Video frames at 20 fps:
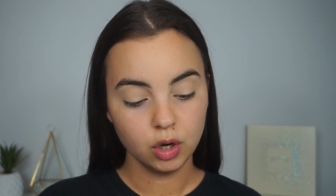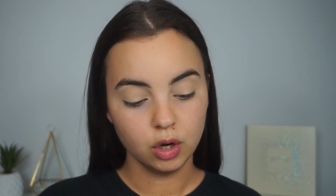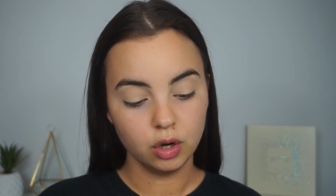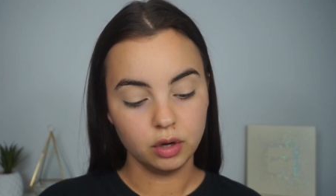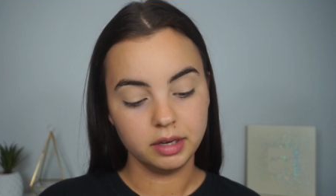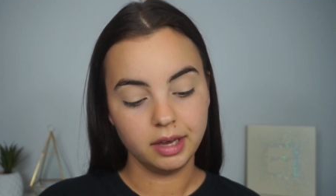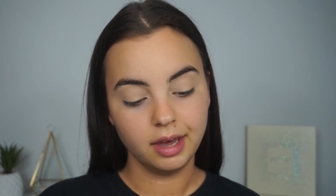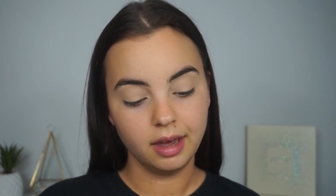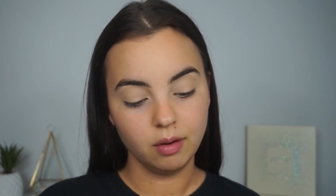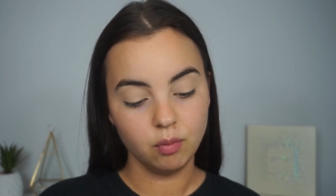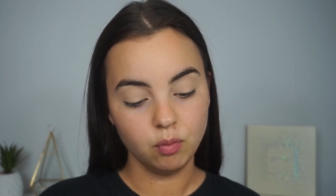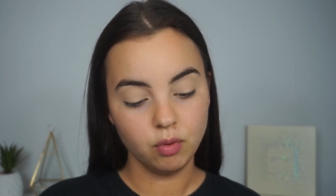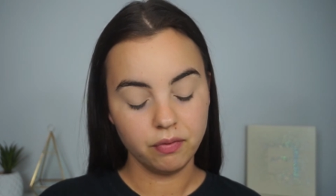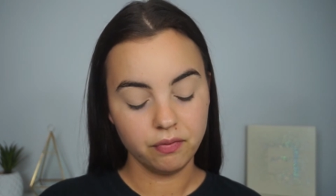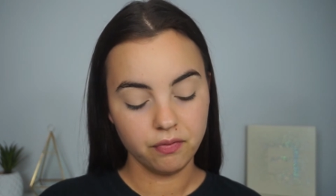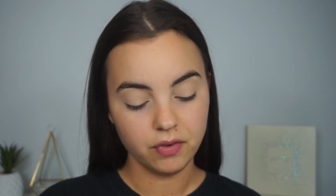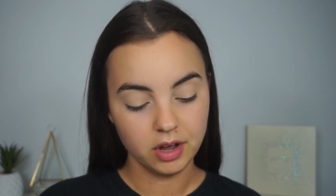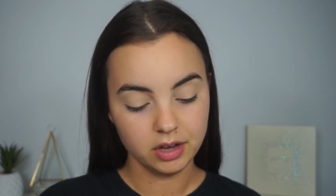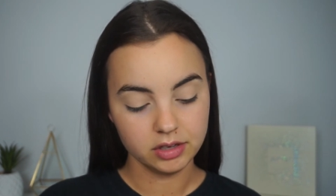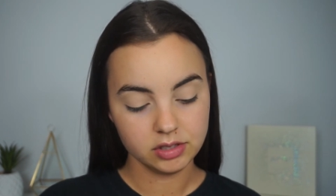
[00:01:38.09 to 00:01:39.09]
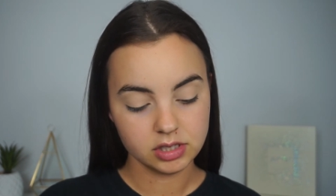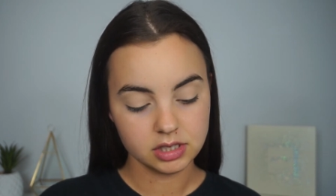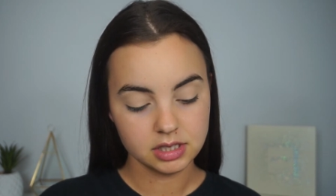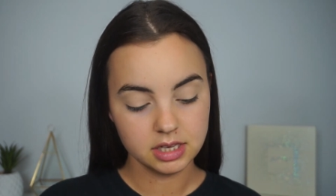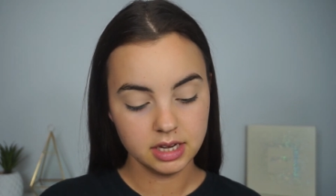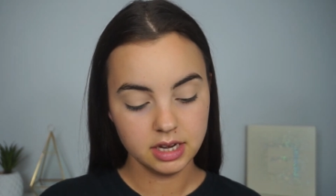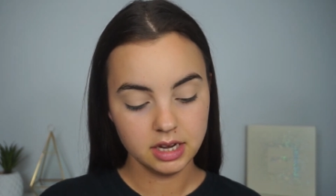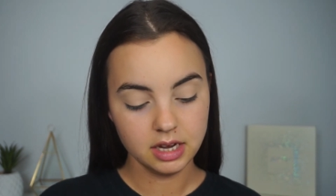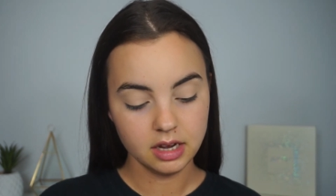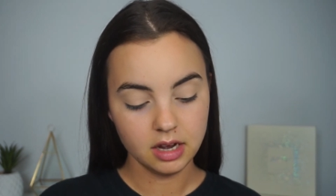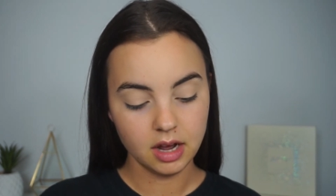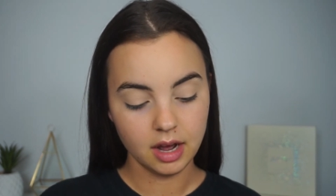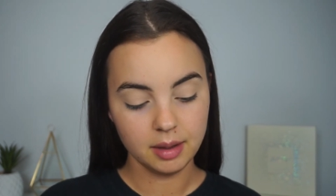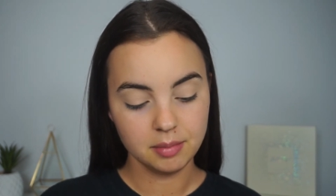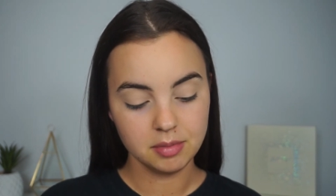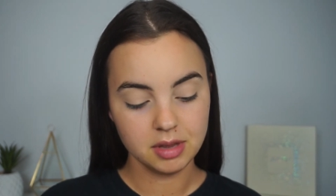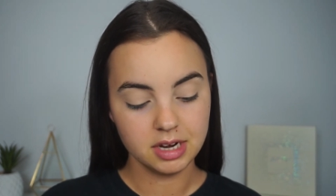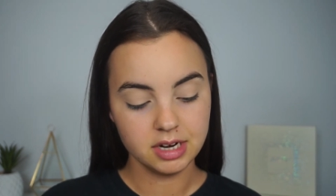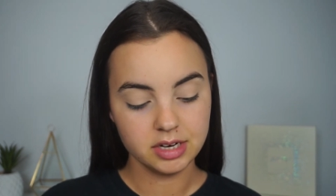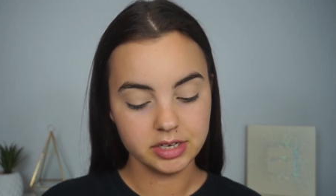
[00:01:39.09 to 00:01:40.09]
Okay, well firstly,
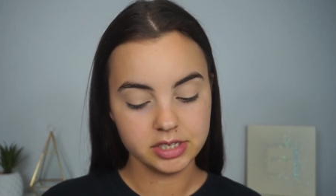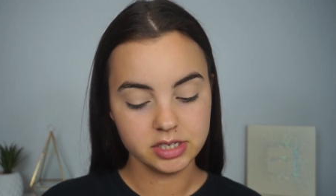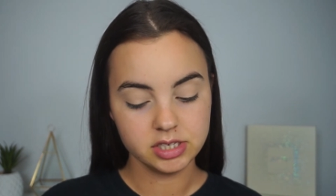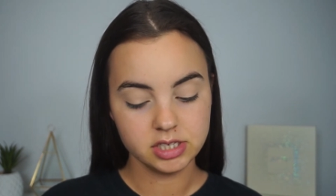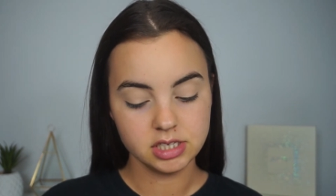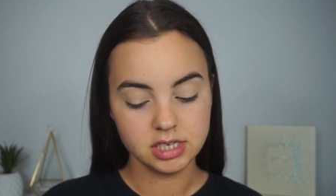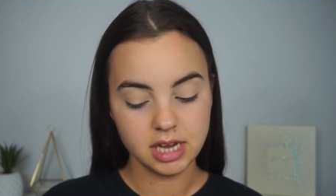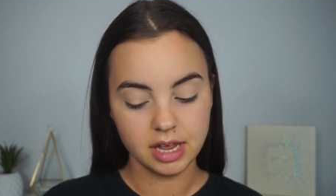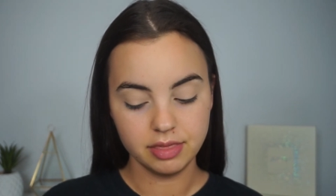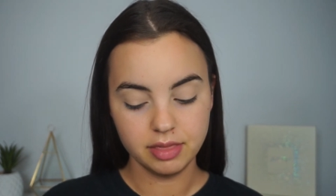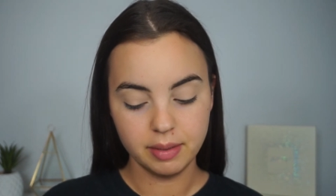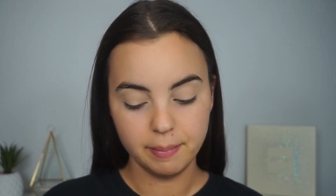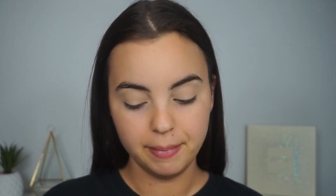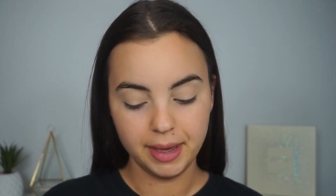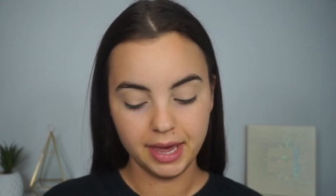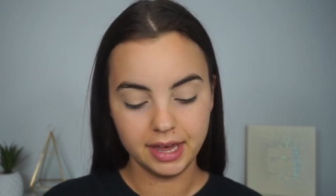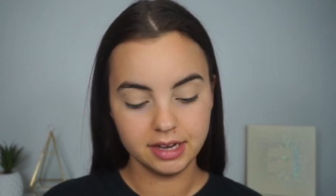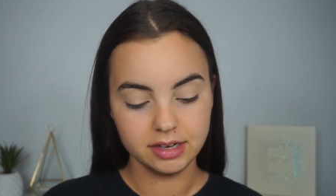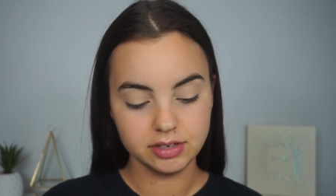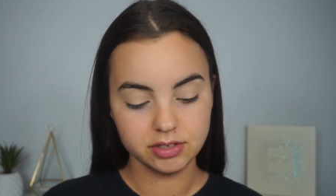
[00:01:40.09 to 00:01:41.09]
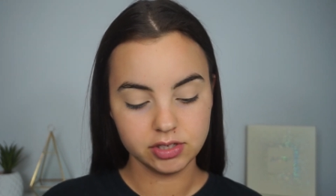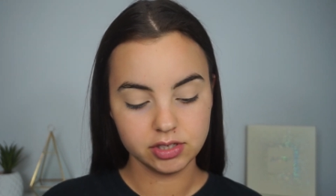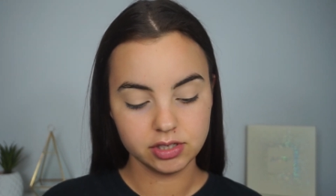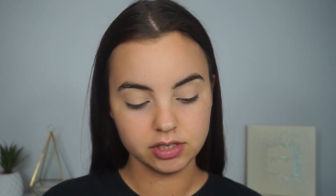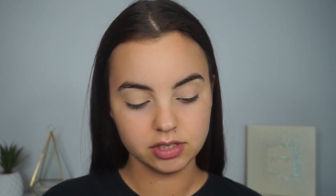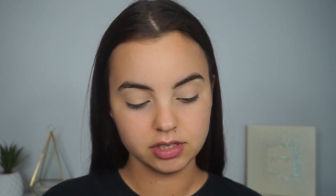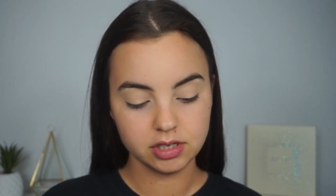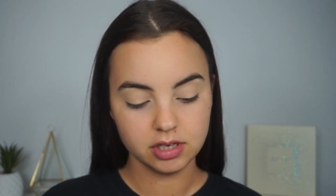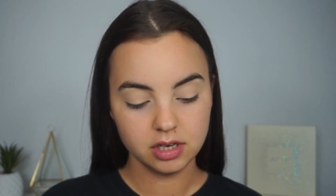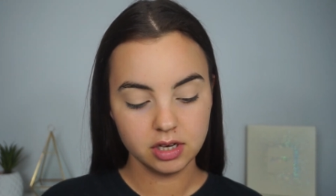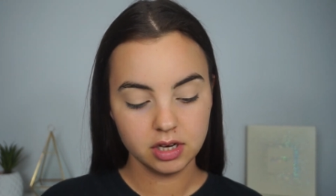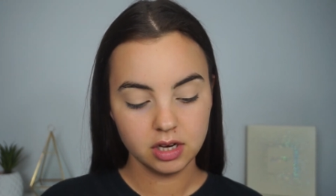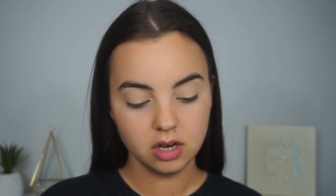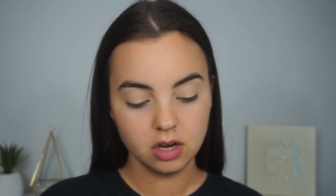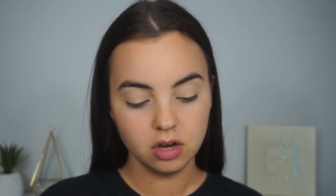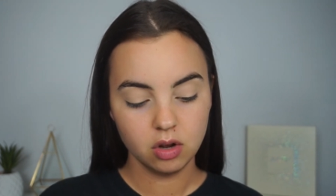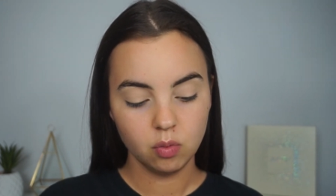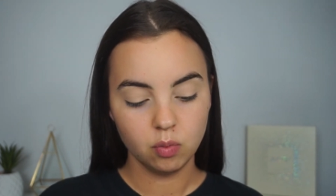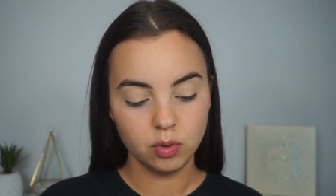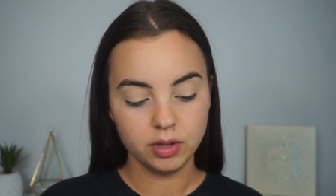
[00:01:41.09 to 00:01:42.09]
I'm going to set the base
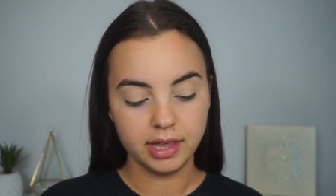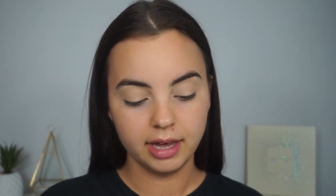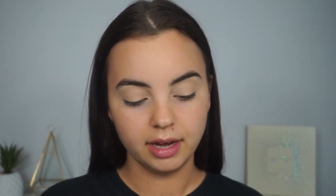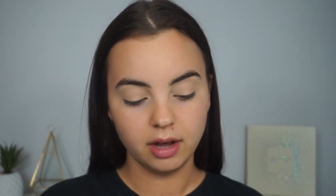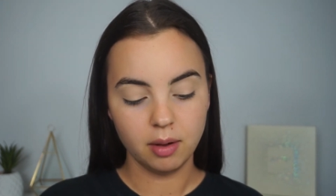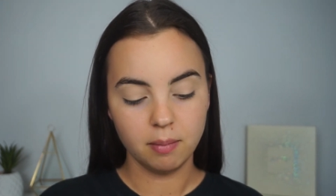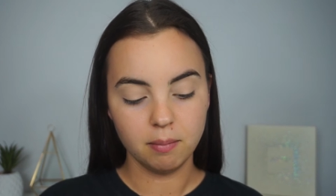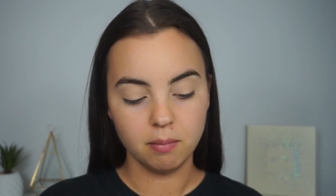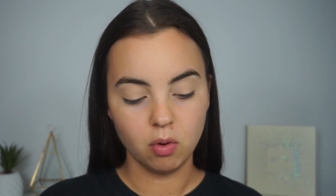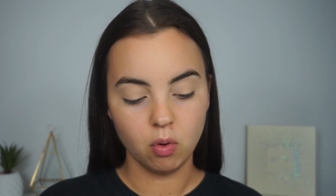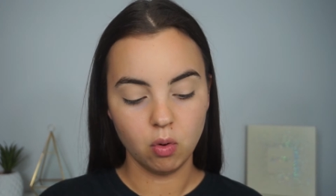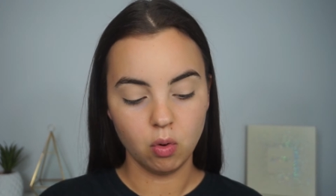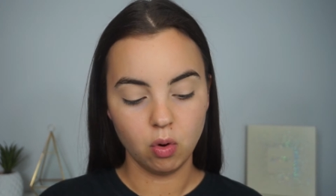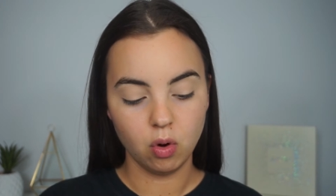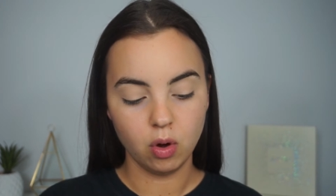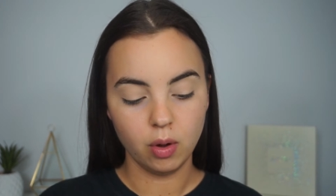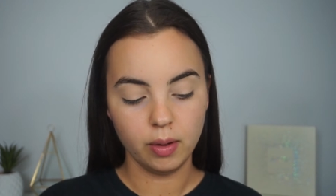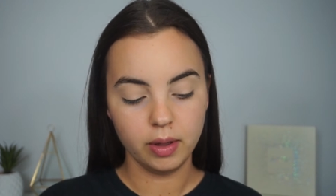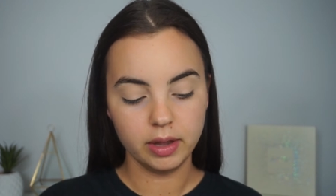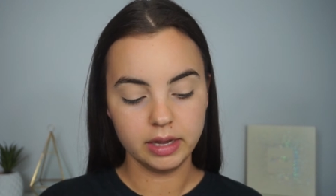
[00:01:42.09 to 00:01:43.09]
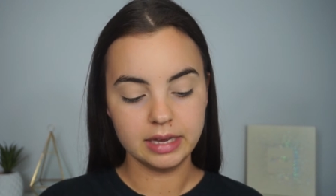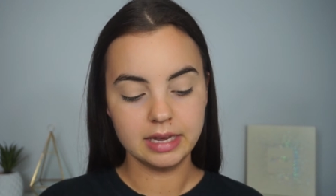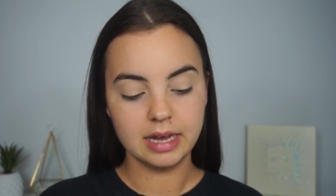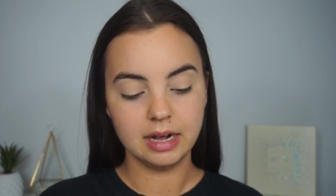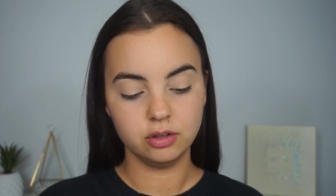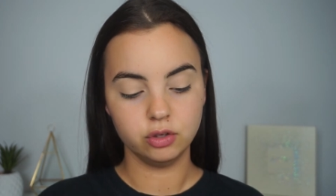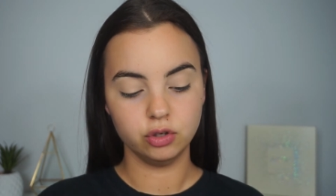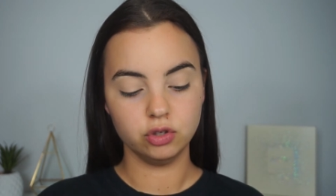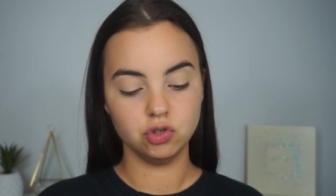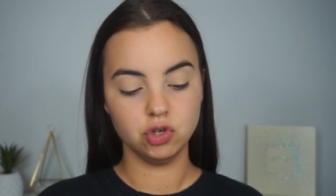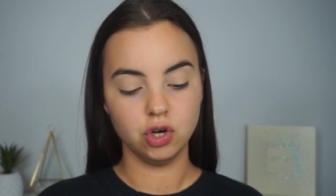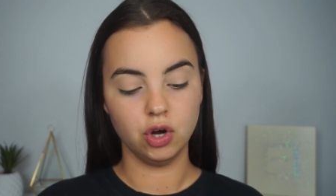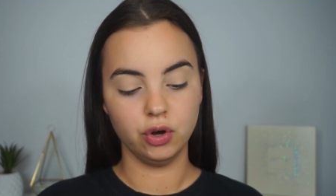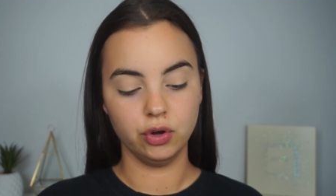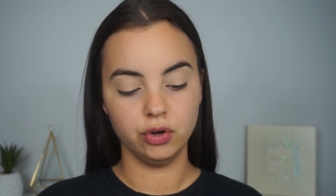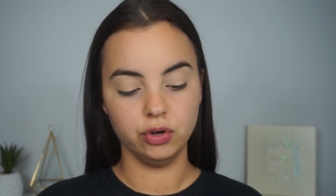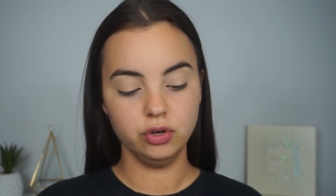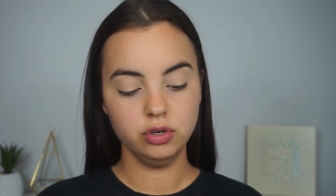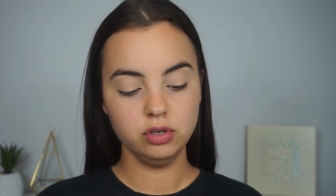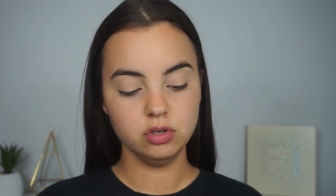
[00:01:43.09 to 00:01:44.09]
with like a more yellow
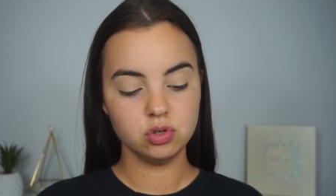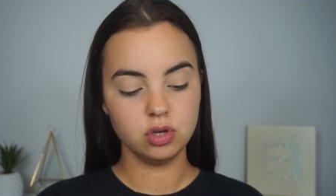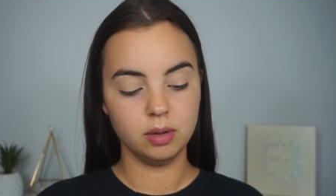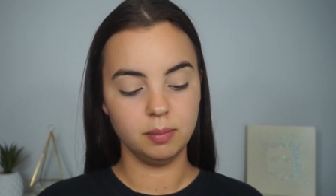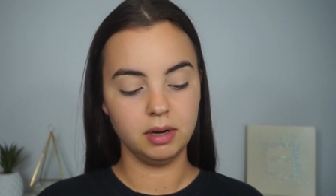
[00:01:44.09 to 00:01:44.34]
tone. So